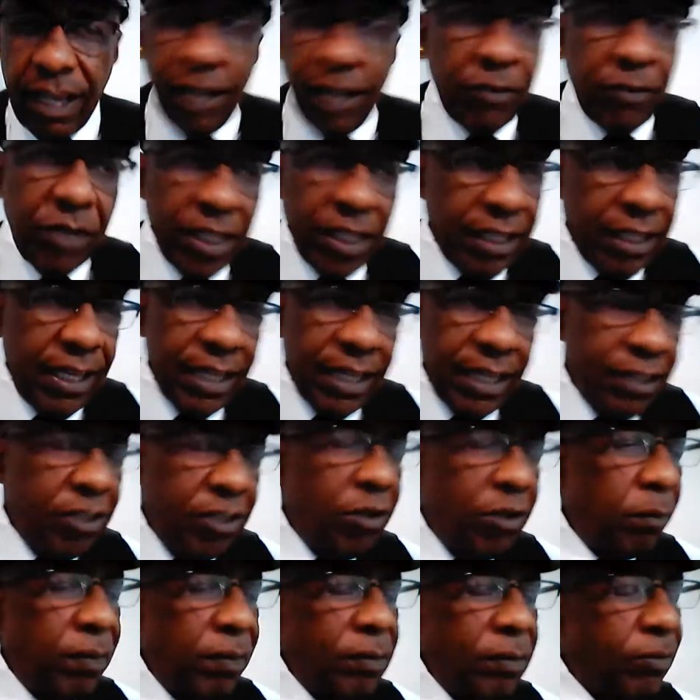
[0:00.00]

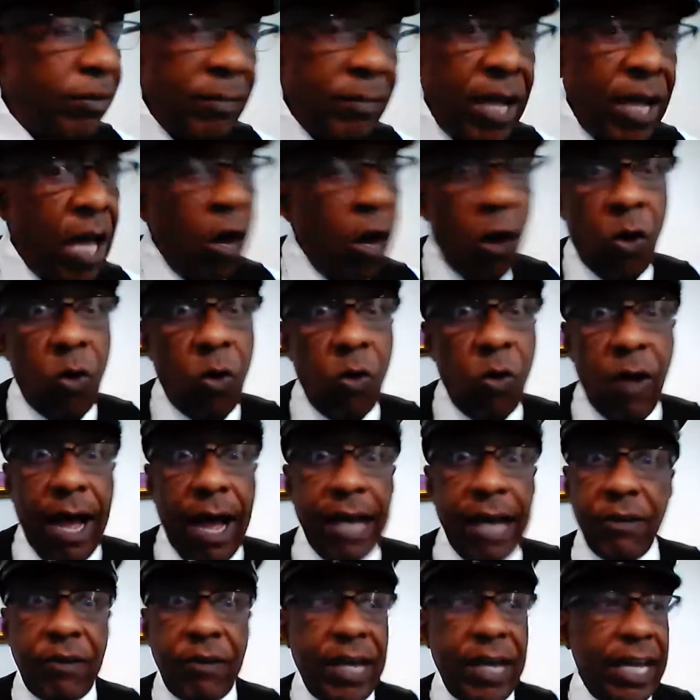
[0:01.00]
People say, "Oh,
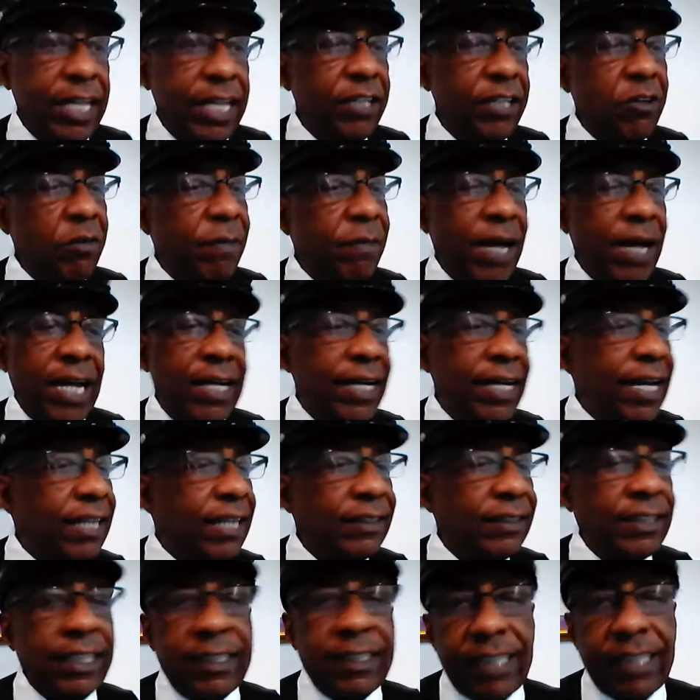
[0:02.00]
I don't hate nobody."
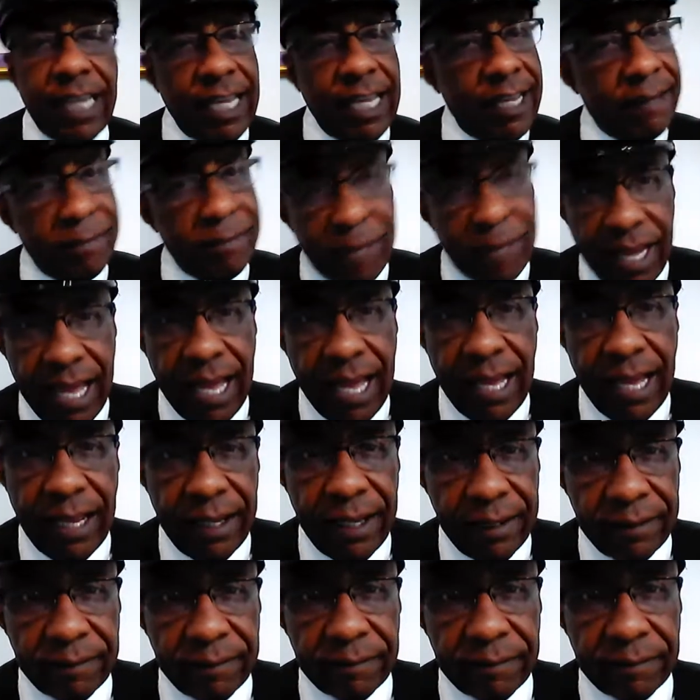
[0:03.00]
That's a damn lie.
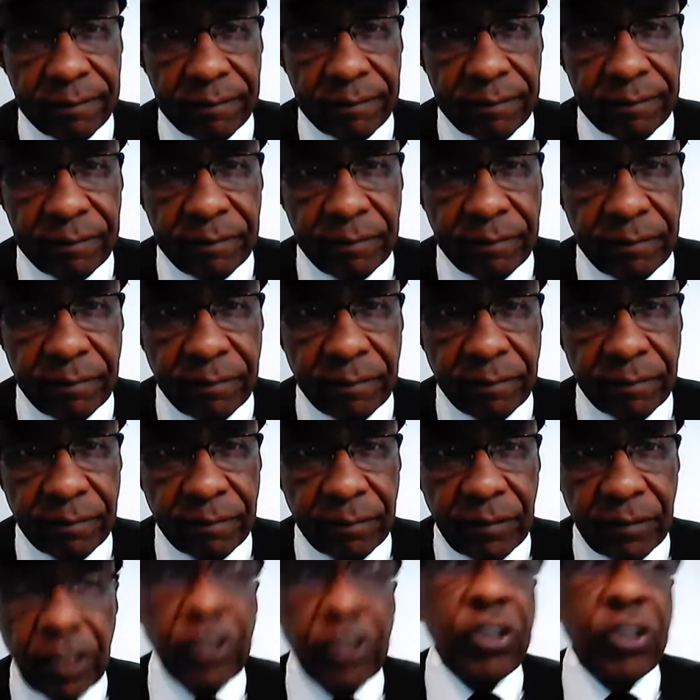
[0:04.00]

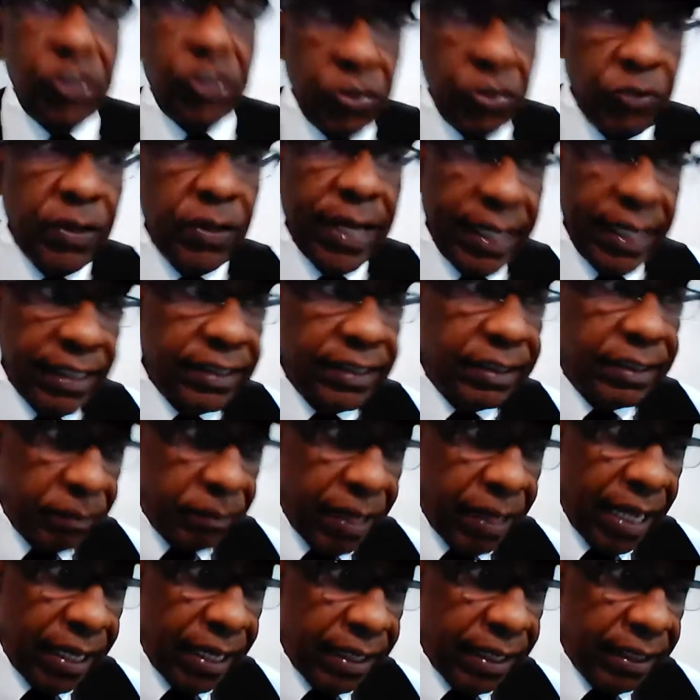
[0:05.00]
You do hate
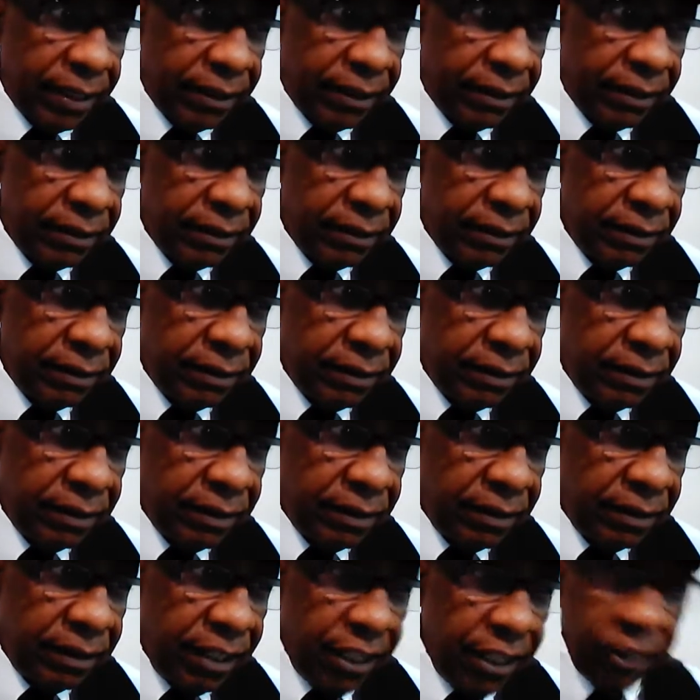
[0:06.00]
somebody.
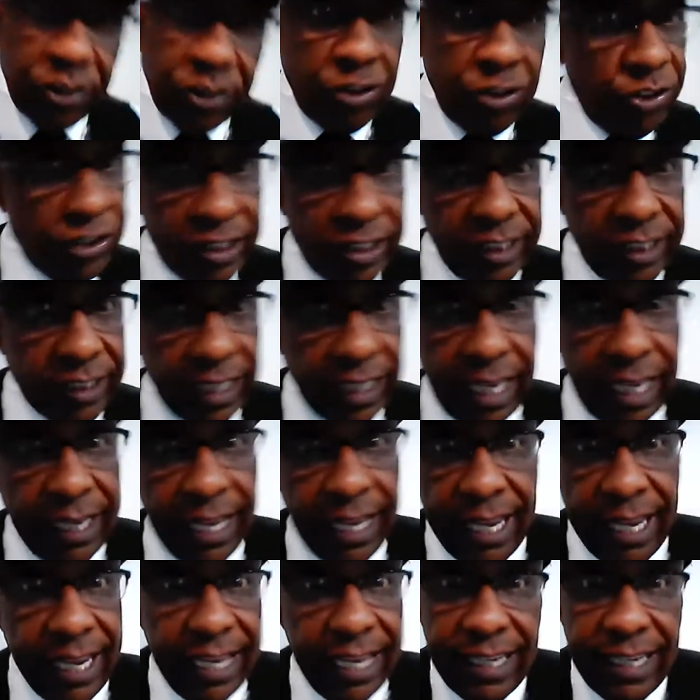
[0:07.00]
You just ain't.
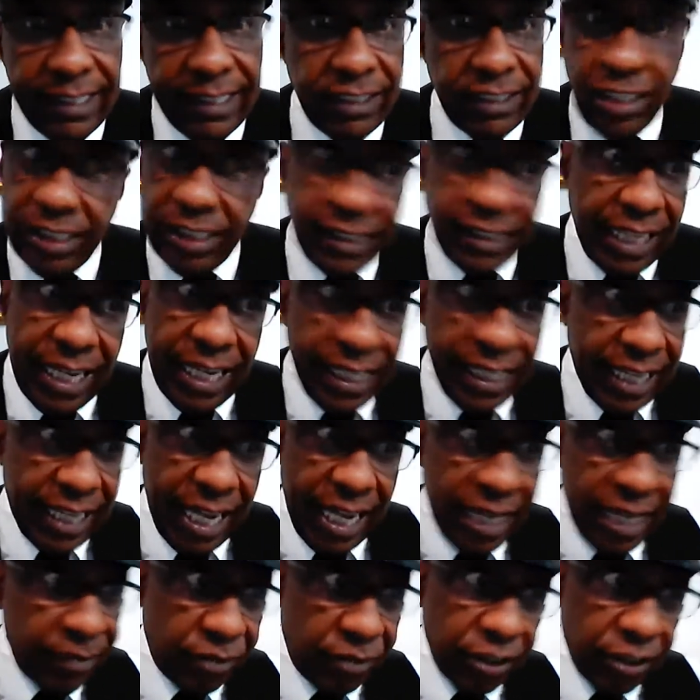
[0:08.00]
It just ain't
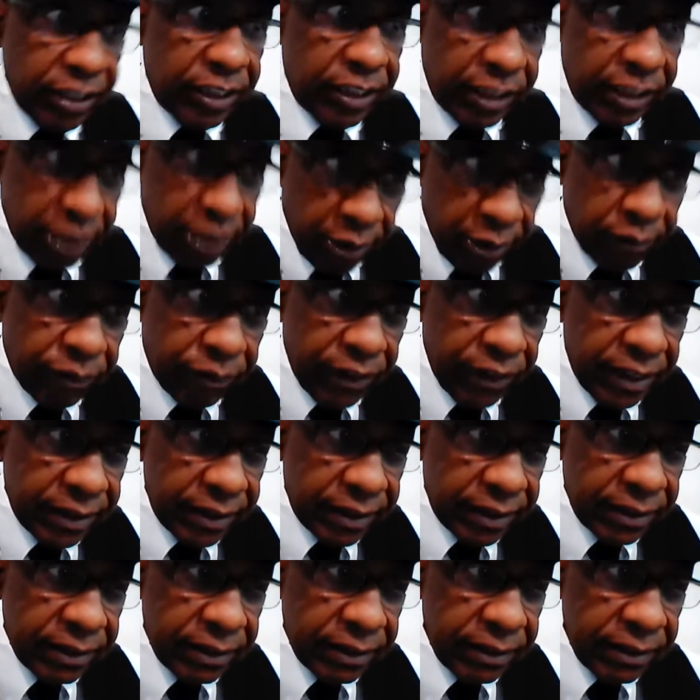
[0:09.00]
came to the
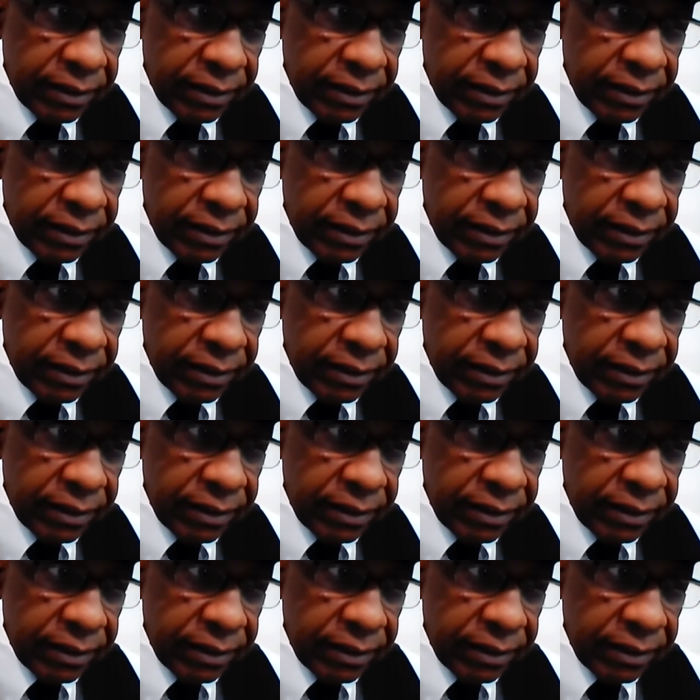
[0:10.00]
surface.